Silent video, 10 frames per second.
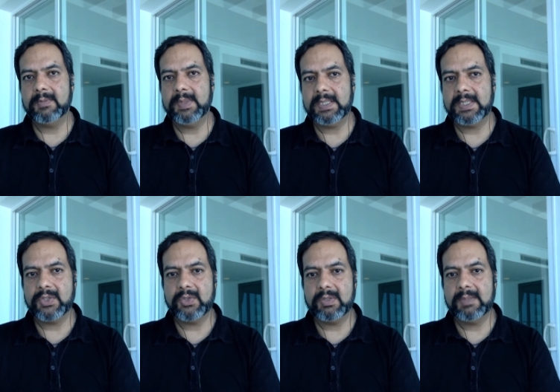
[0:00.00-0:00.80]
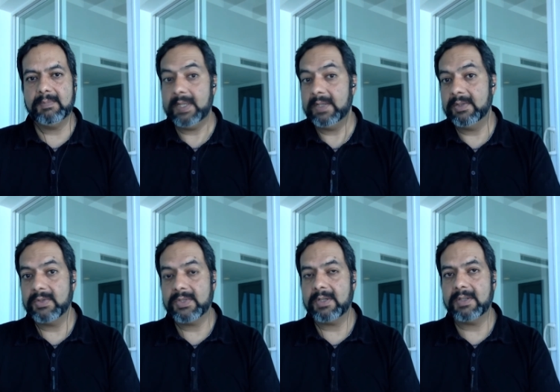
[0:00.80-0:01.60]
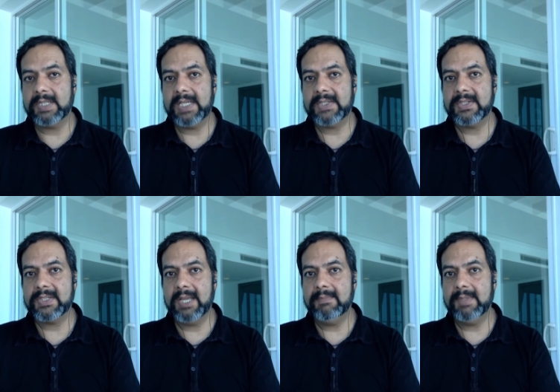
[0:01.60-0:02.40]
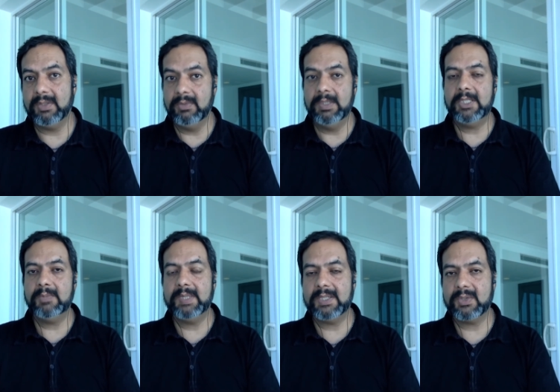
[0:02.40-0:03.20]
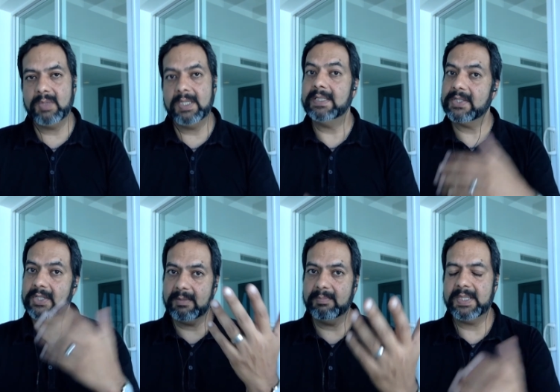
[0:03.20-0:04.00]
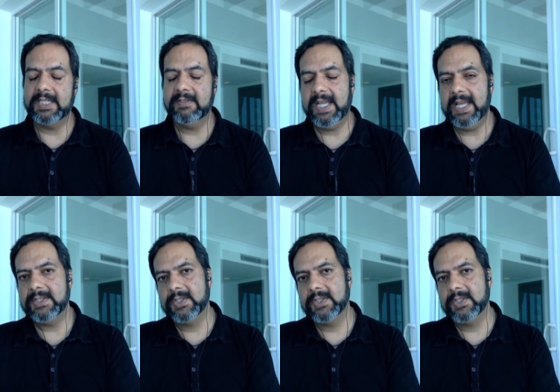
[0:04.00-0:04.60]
because your competitors are tax exempt and you need to be as well, and that's a competitive edge.